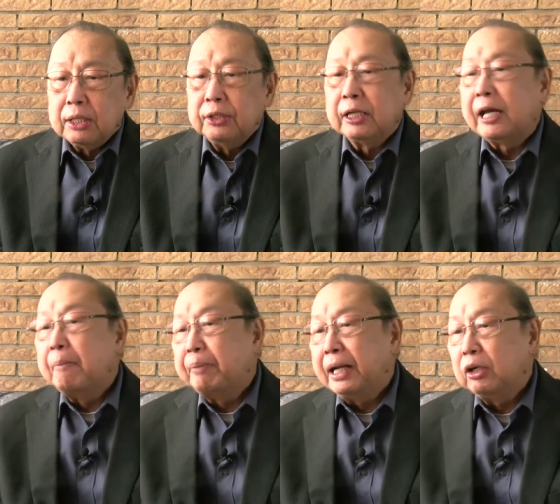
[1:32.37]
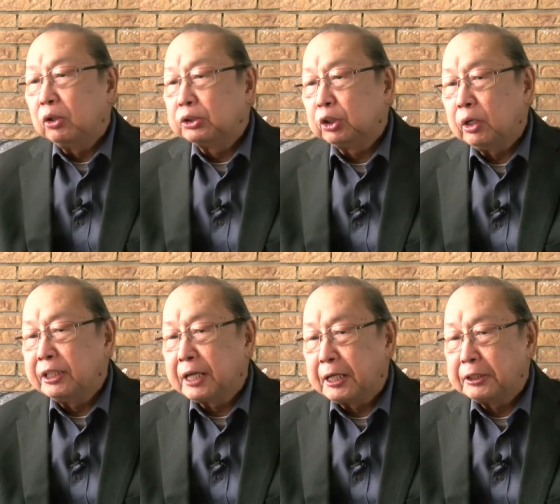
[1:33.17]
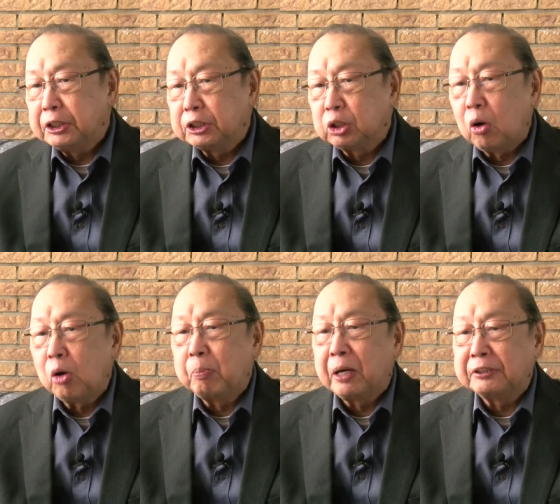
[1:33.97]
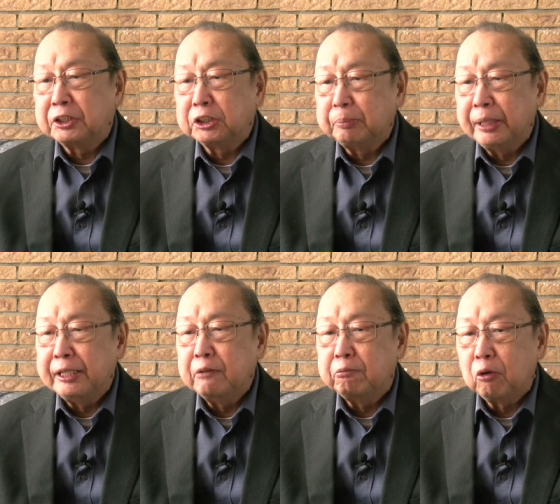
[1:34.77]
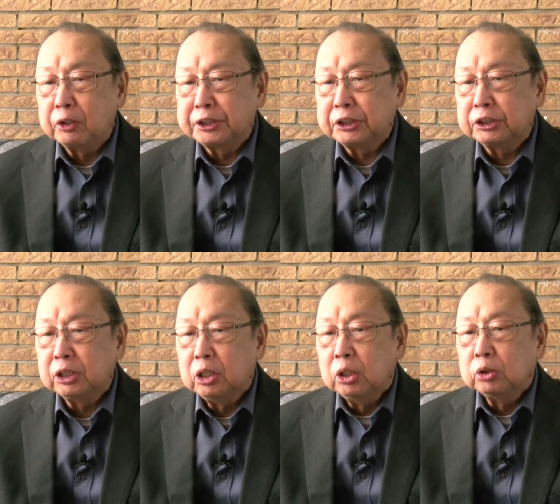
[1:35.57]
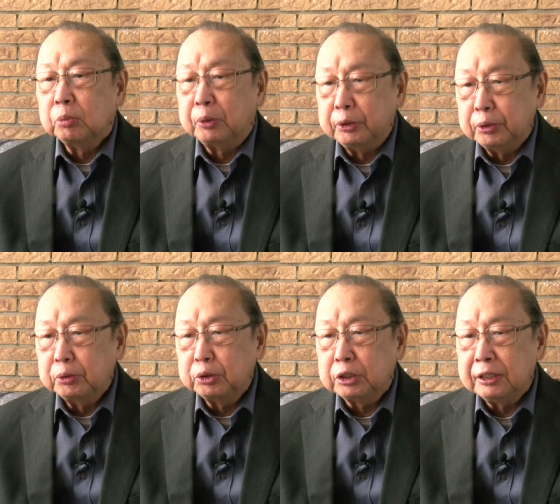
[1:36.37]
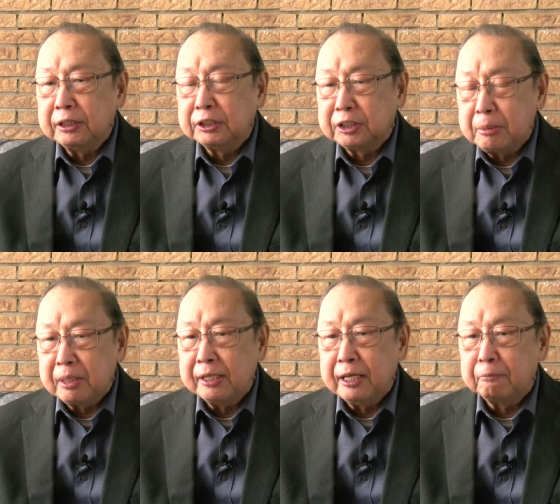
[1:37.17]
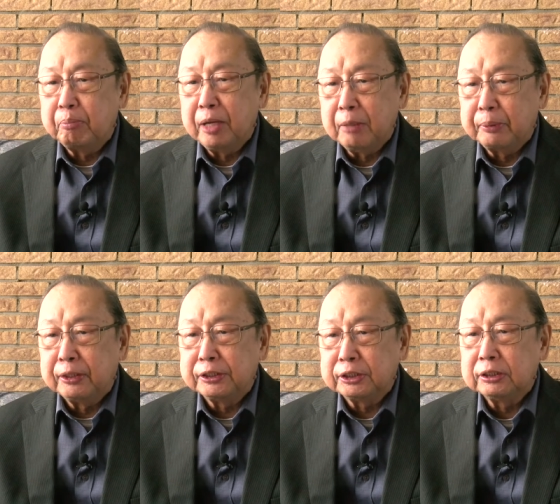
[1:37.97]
The campaign also encourages all participating forces to produce and disseminate papers,